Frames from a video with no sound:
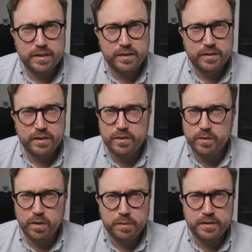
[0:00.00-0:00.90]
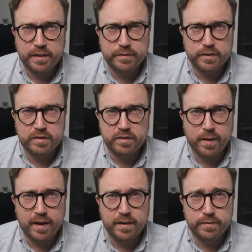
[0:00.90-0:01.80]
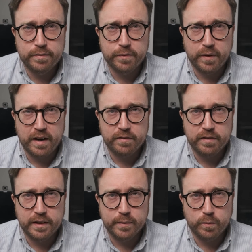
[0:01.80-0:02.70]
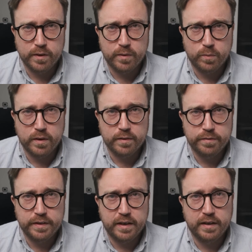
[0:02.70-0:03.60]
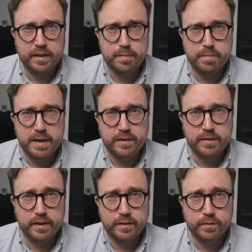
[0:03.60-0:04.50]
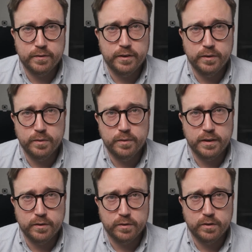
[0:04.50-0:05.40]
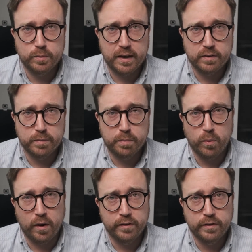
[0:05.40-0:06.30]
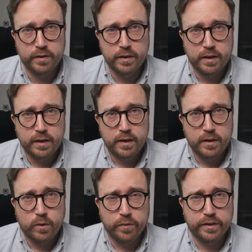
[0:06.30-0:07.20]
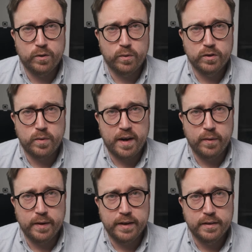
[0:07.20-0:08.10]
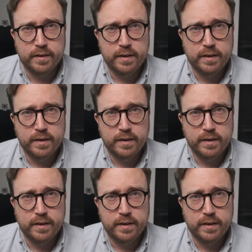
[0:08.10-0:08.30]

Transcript: you don't always have to strive for every one-on-one feeling amazing for you and your direct report. On the contrary,